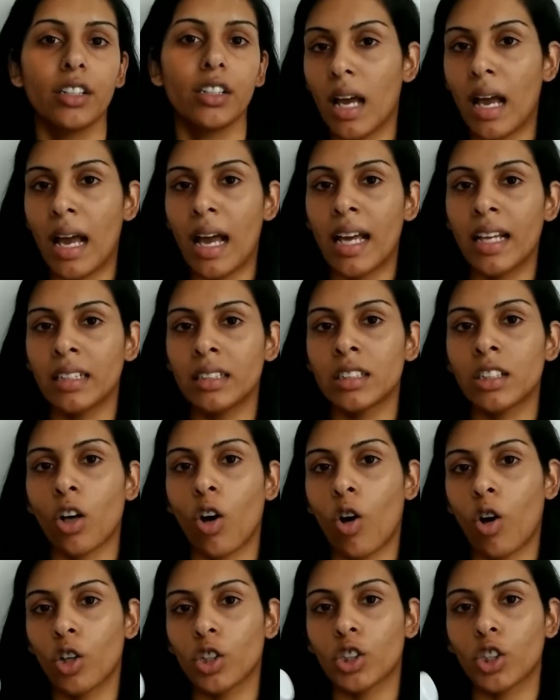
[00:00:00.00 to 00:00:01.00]
And
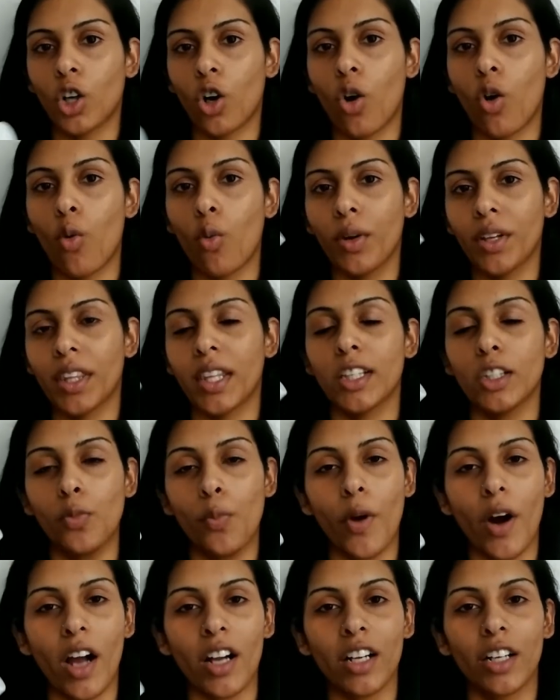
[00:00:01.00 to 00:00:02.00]
also with this
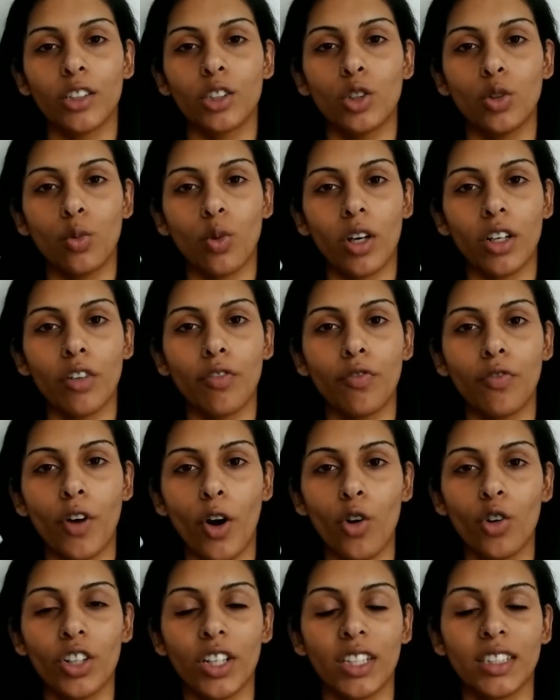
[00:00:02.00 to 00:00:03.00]
product, you want to
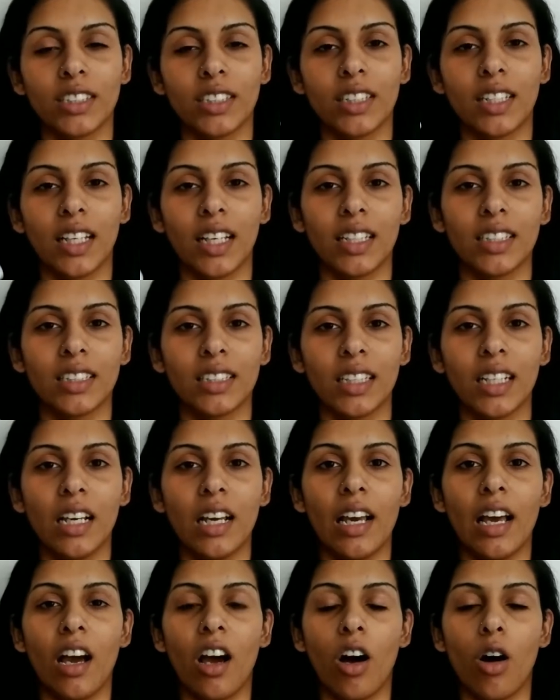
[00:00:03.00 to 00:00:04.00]
focus this
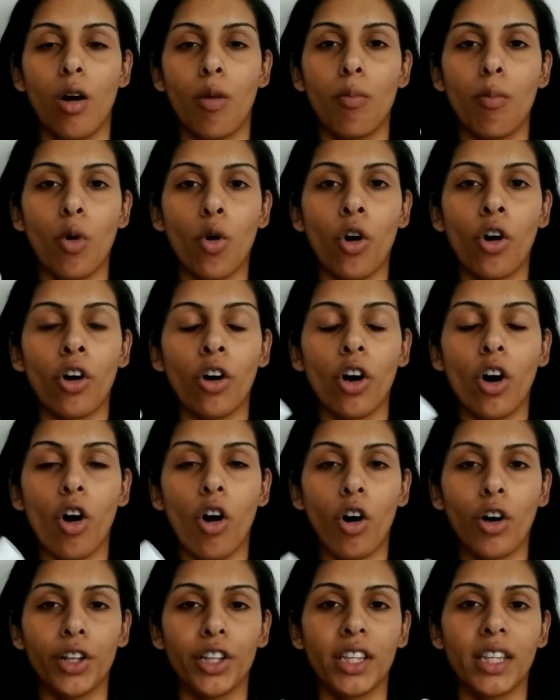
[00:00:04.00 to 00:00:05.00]
more
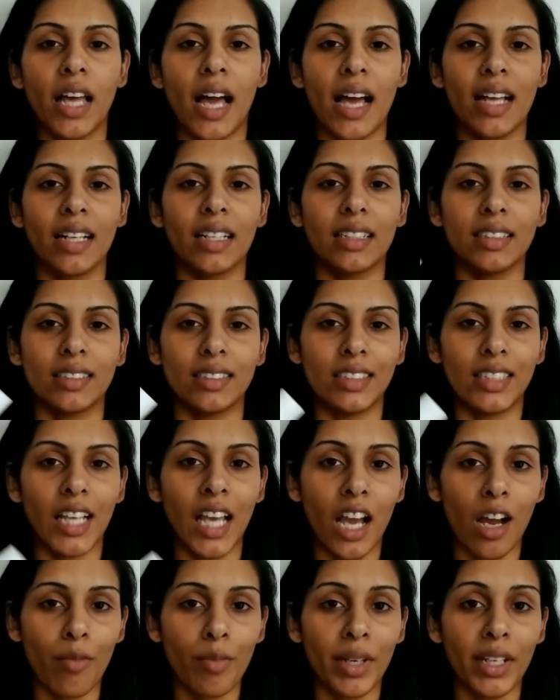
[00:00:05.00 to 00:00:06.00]
on that
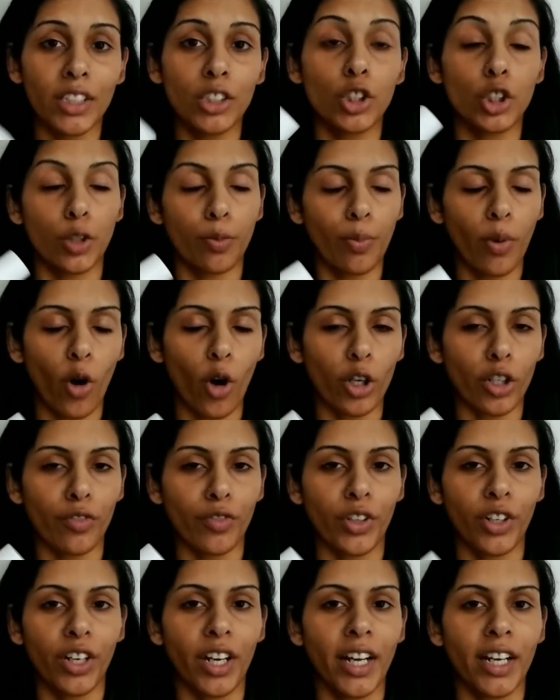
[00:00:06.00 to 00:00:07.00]
damaged part of
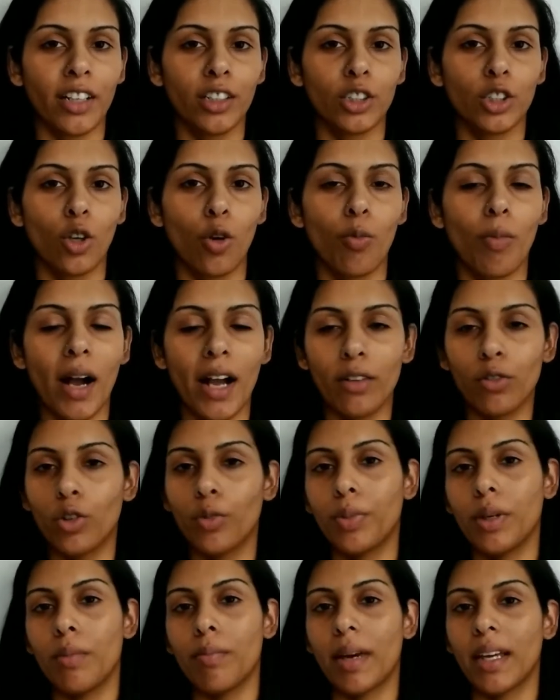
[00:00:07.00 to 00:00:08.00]
your hair. So mine would
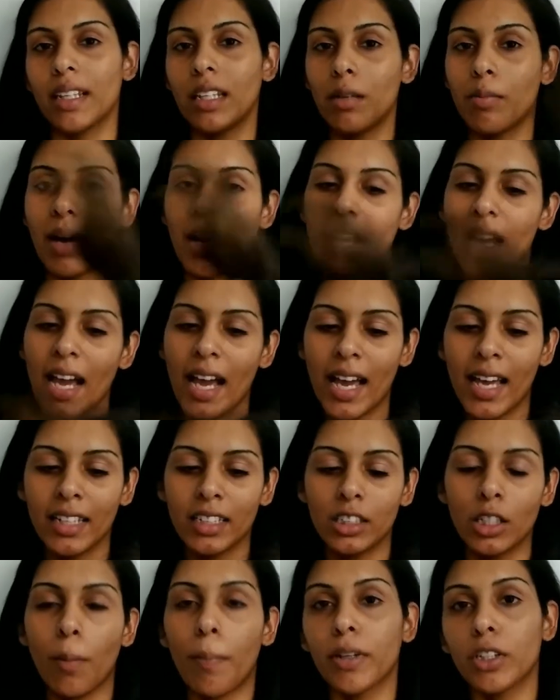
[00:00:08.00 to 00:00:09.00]
be mainly my
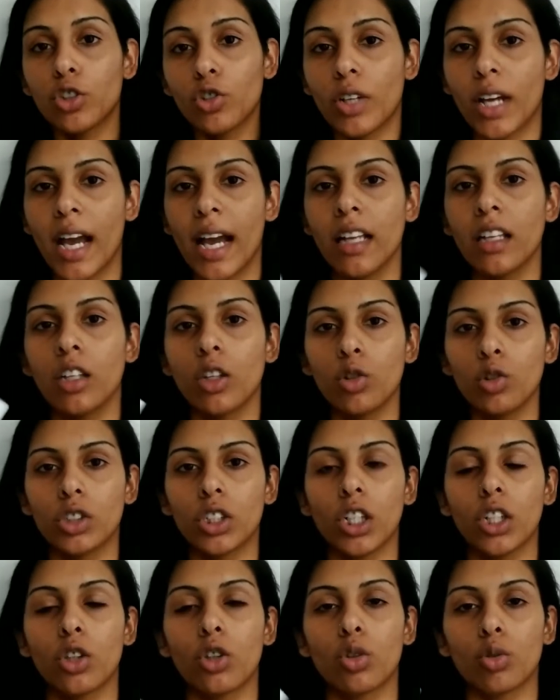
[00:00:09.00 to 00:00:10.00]
ends, but you can use
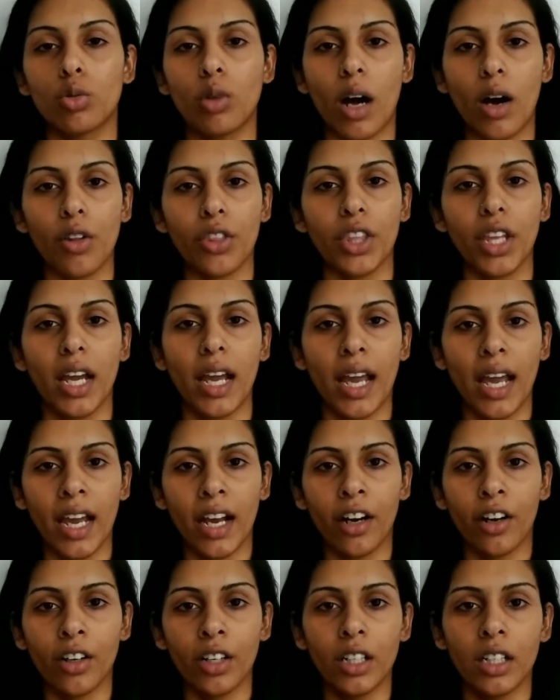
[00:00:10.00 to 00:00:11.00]
it throughout the
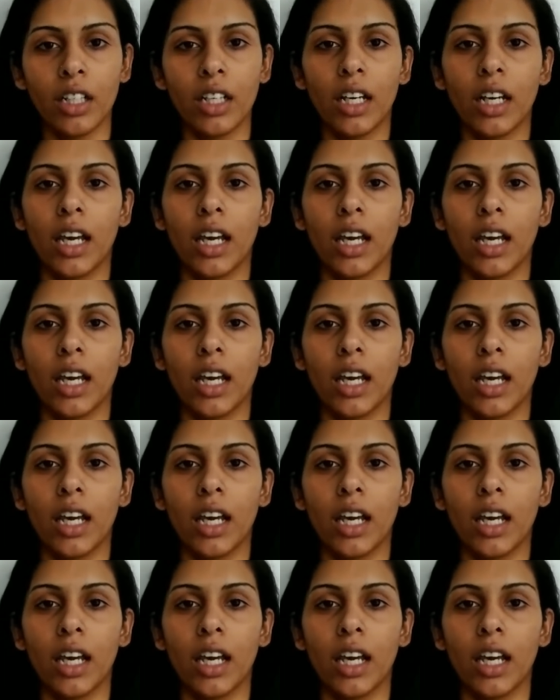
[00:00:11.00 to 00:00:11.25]
hair.